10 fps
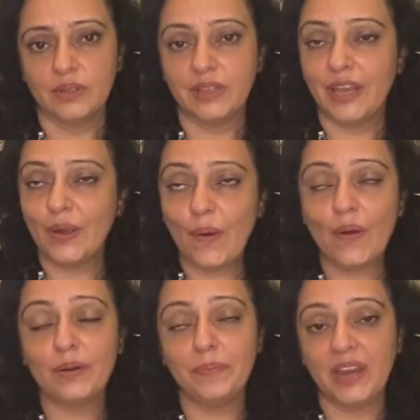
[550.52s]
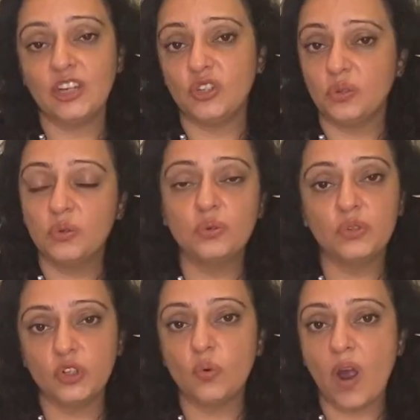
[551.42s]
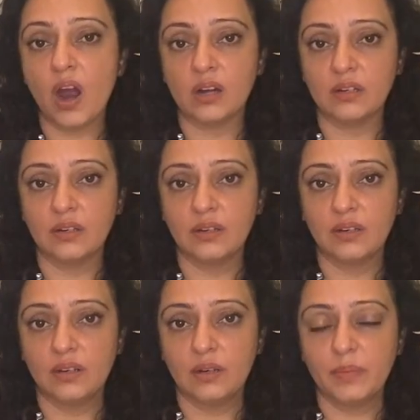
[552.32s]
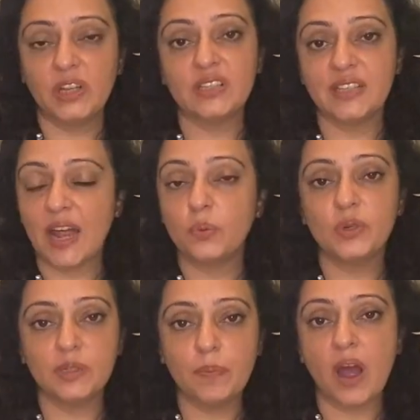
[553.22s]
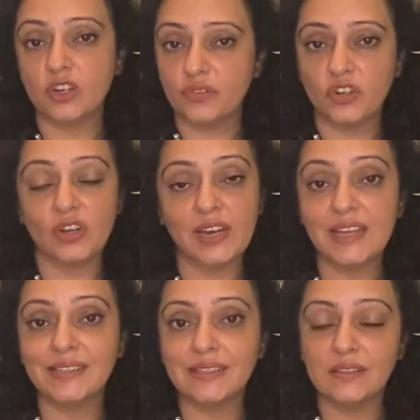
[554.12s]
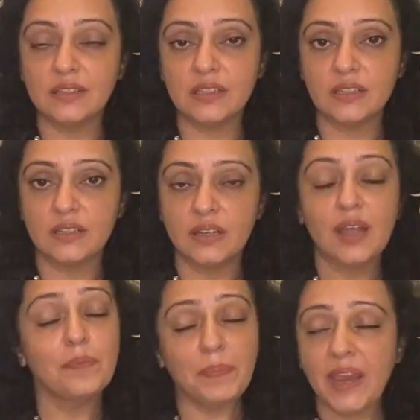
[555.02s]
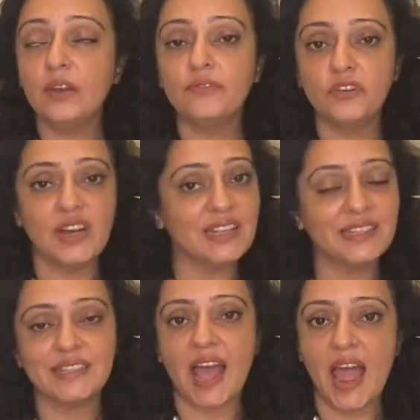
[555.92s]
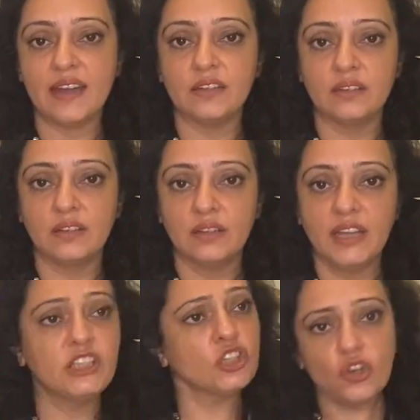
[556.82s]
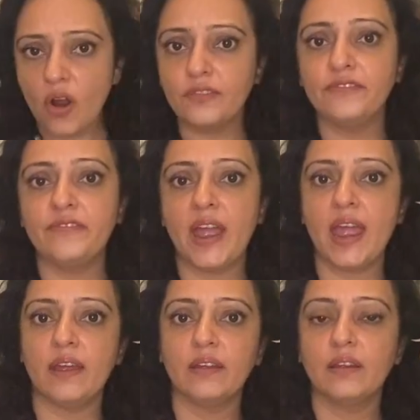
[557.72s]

They all made you who you are, because that was part of your lessons. Painful and sad. It's not fair.